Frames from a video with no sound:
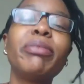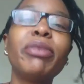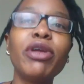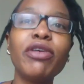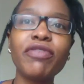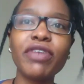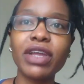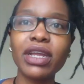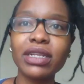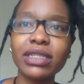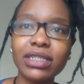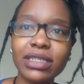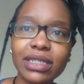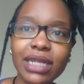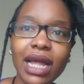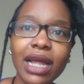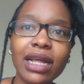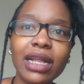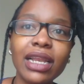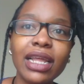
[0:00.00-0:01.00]
removing,
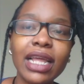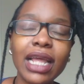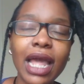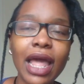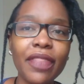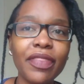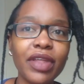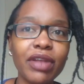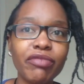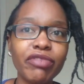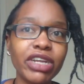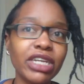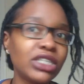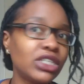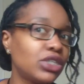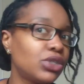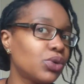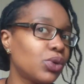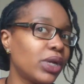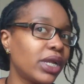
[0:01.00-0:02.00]
detangling and then
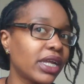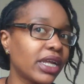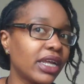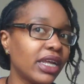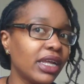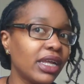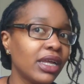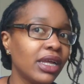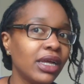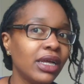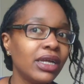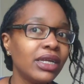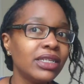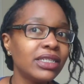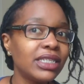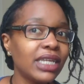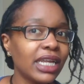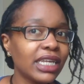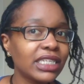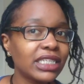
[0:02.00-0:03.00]
reinstalling it
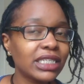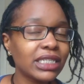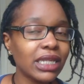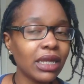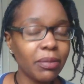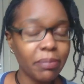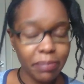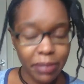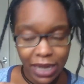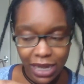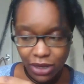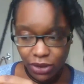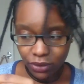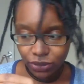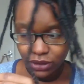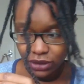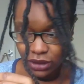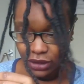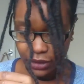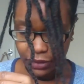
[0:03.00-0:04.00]
takes
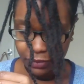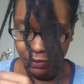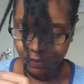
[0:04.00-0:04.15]
about